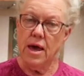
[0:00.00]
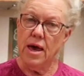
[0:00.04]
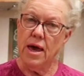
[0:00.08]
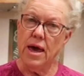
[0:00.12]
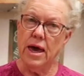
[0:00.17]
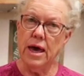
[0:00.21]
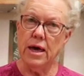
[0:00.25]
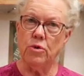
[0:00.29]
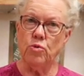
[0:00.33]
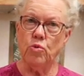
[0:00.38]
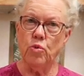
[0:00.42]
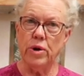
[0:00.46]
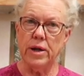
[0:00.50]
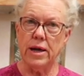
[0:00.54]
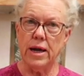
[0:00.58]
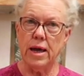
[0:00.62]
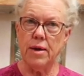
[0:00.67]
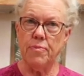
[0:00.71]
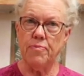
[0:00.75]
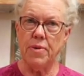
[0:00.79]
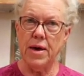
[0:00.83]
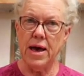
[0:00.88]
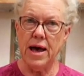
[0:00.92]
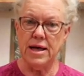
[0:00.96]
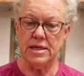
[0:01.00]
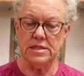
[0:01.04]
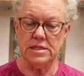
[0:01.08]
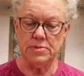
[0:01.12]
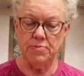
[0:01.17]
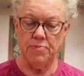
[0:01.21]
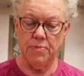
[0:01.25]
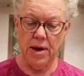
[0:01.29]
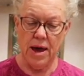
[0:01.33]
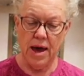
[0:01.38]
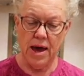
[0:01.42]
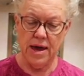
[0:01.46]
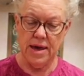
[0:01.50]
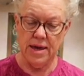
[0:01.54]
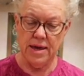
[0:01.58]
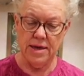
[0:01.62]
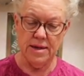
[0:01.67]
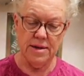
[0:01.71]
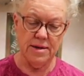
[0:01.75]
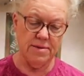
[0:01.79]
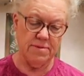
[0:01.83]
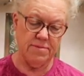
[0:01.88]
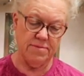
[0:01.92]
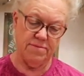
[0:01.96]
And when I pass by
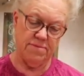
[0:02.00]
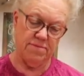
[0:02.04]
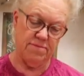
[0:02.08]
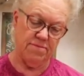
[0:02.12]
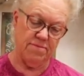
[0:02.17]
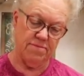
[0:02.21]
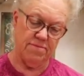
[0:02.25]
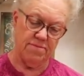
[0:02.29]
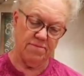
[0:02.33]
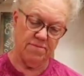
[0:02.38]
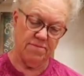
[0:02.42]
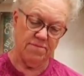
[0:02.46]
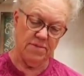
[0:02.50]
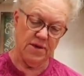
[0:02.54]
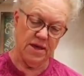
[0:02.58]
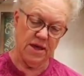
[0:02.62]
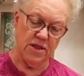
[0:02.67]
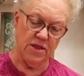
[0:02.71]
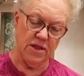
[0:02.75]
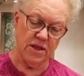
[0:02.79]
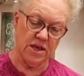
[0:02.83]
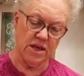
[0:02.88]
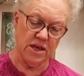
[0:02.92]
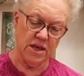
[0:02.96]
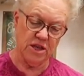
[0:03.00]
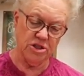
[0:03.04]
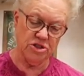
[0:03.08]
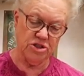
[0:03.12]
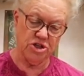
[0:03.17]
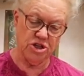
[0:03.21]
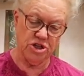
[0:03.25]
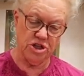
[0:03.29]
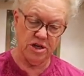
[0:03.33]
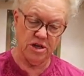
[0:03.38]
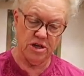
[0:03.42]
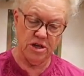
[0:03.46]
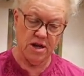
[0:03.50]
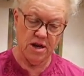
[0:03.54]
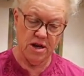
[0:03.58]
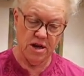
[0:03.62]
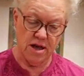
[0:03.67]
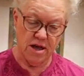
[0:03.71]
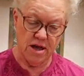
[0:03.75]
it in the kitchen,